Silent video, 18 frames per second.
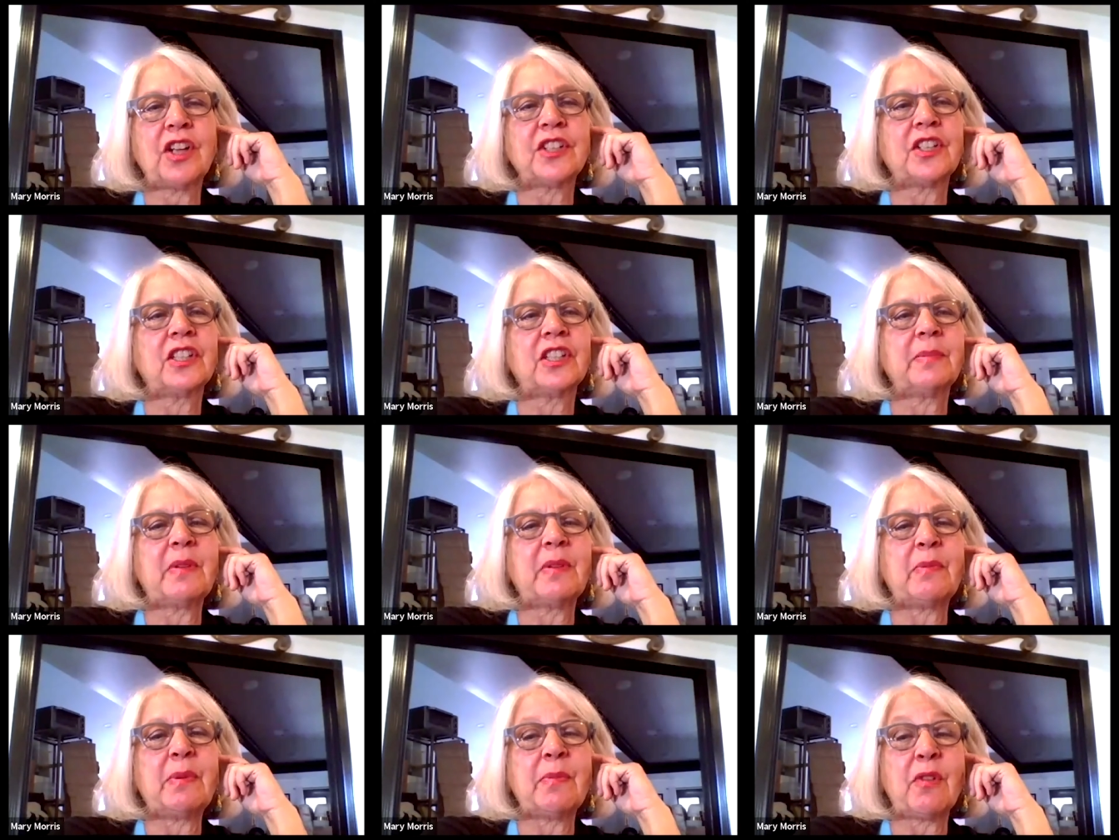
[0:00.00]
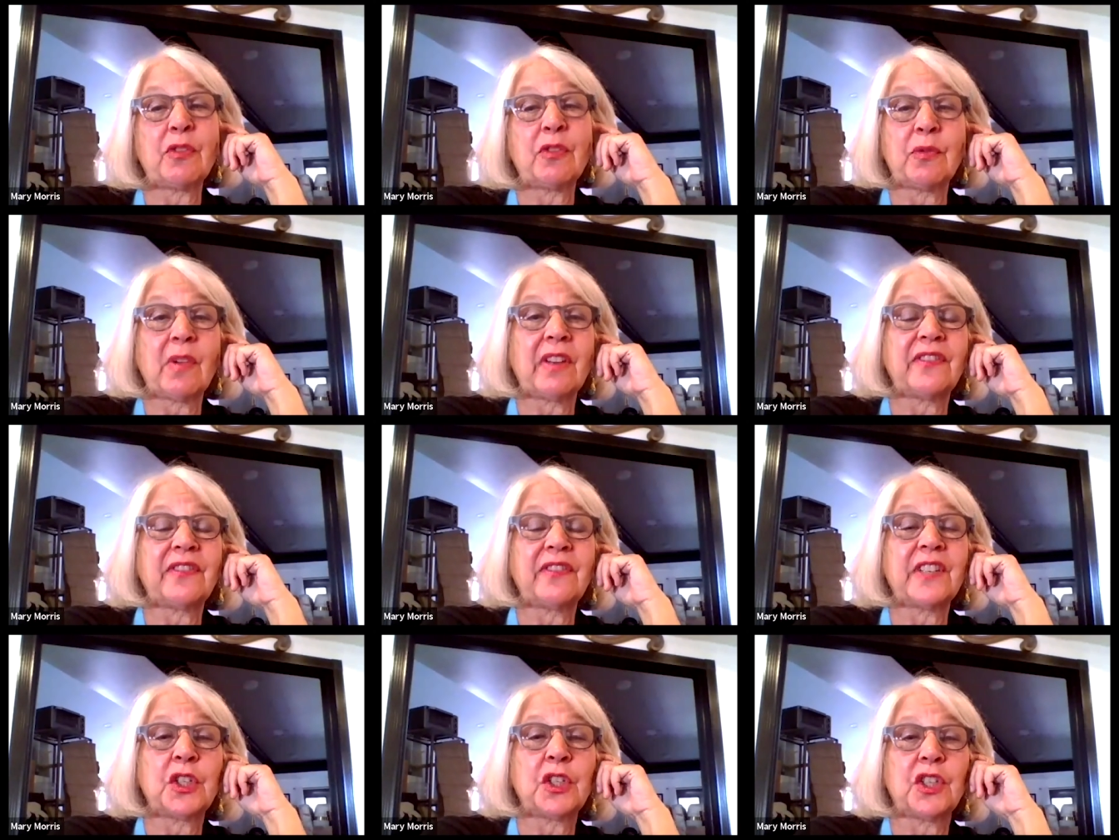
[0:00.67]
a little bit we both write
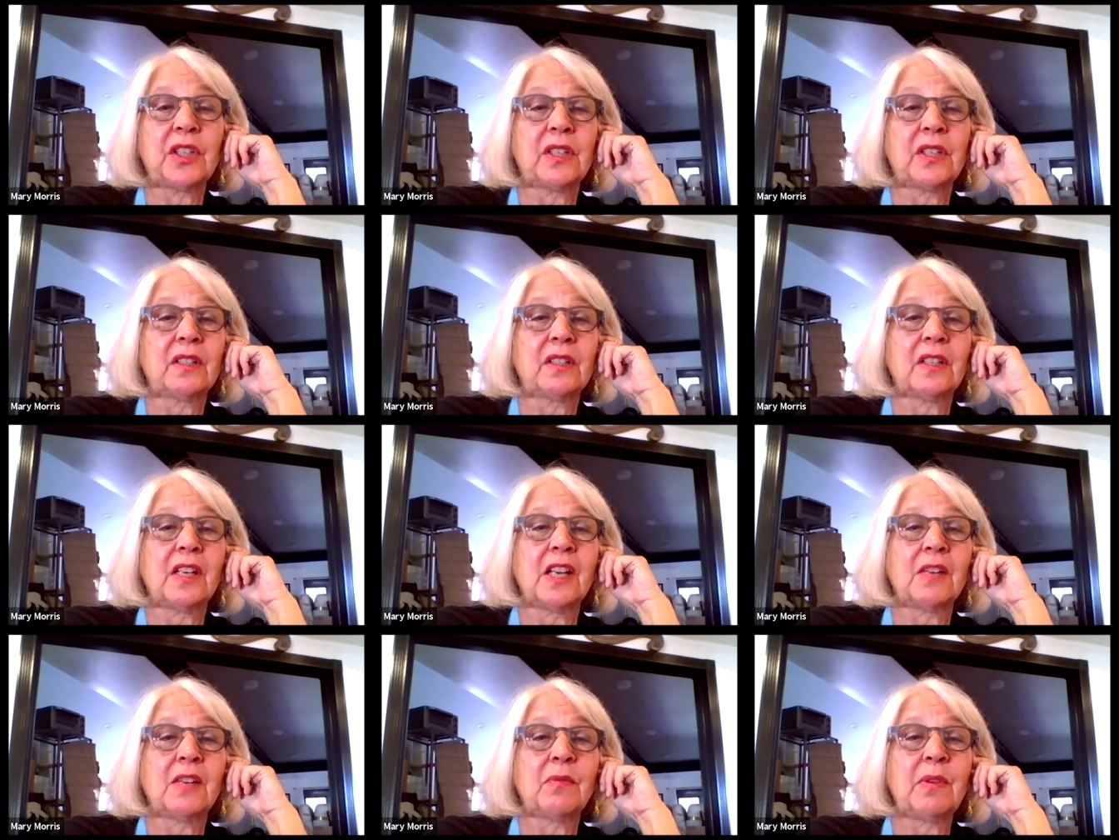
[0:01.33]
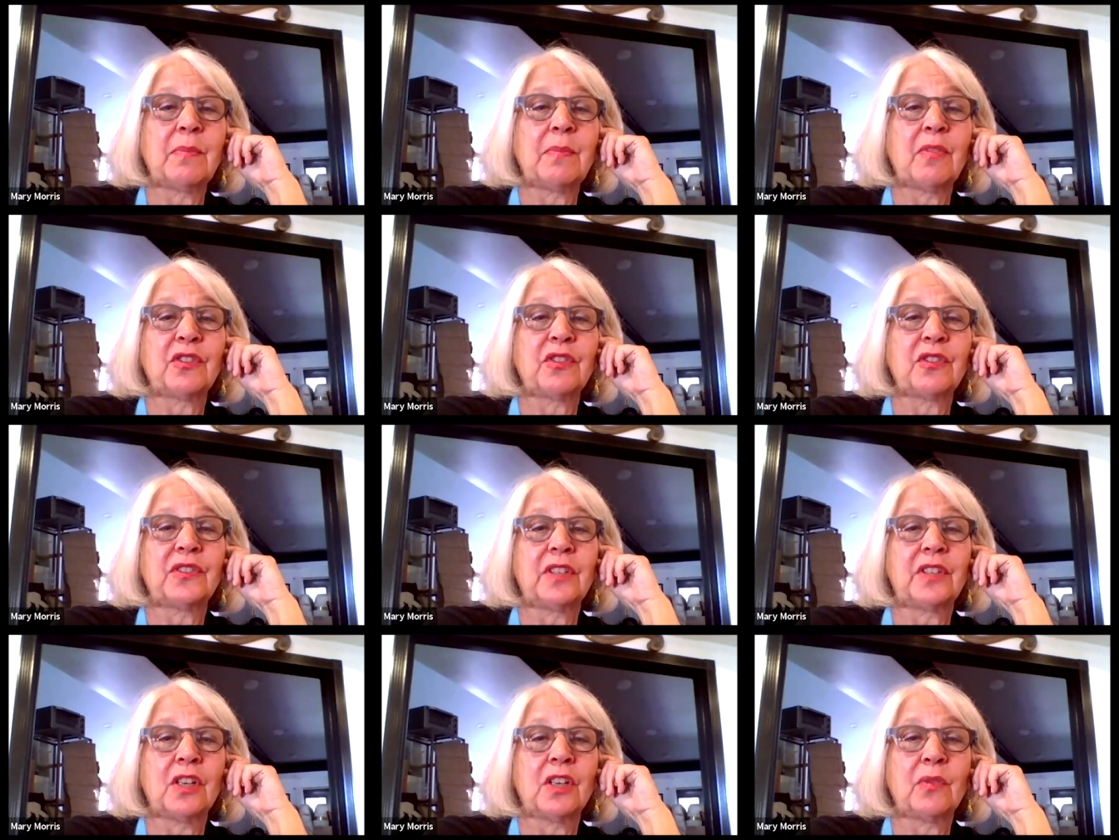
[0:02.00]
fiction and we both
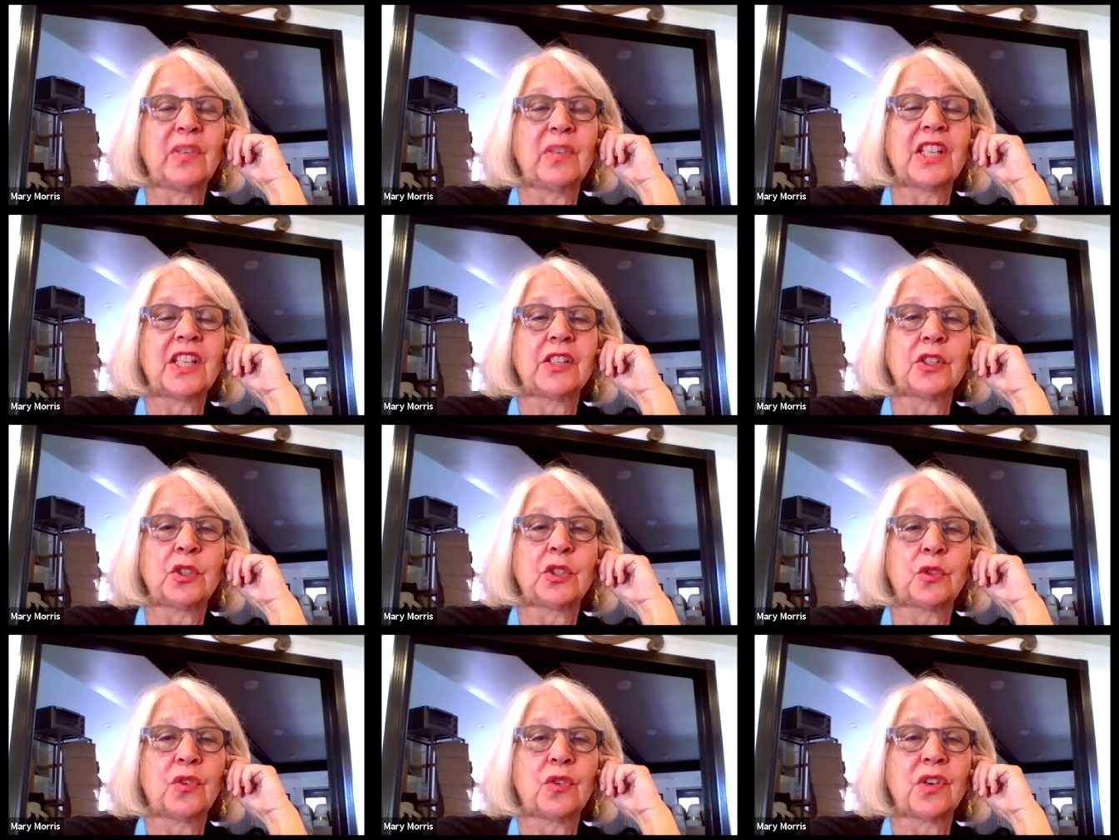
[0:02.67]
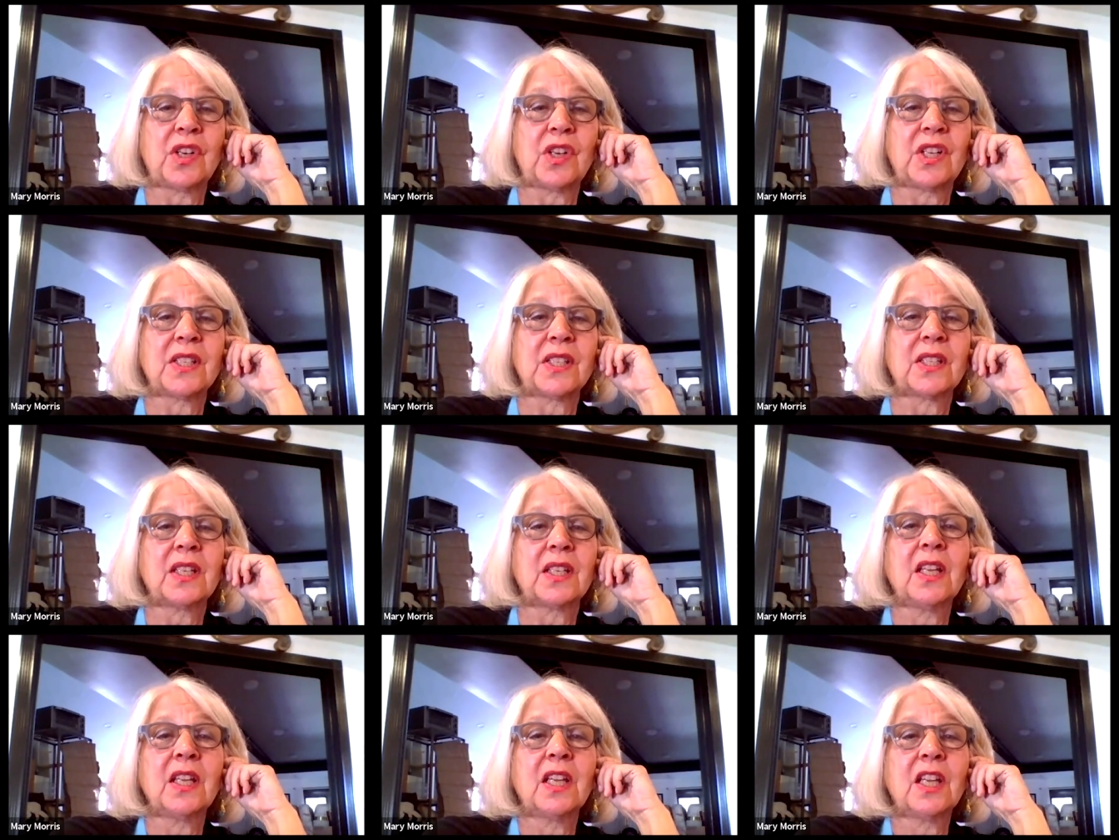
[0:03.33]
you know we tell stories
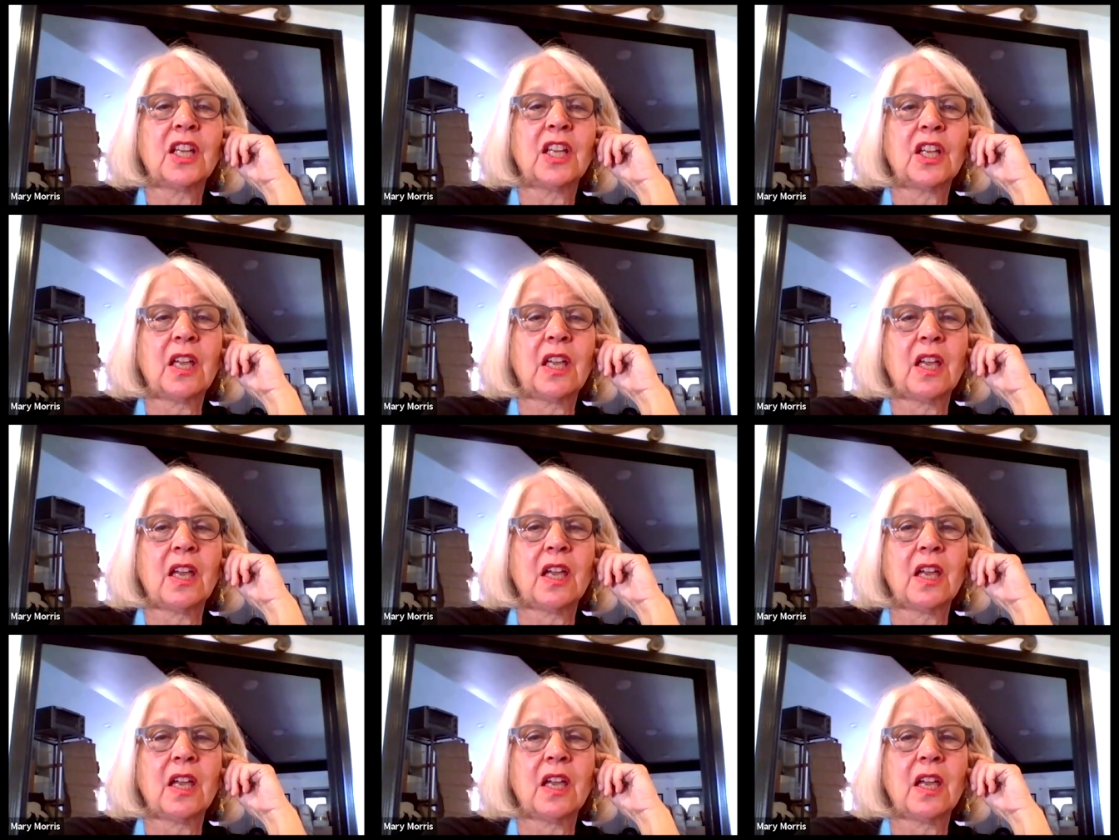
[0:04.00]
uh,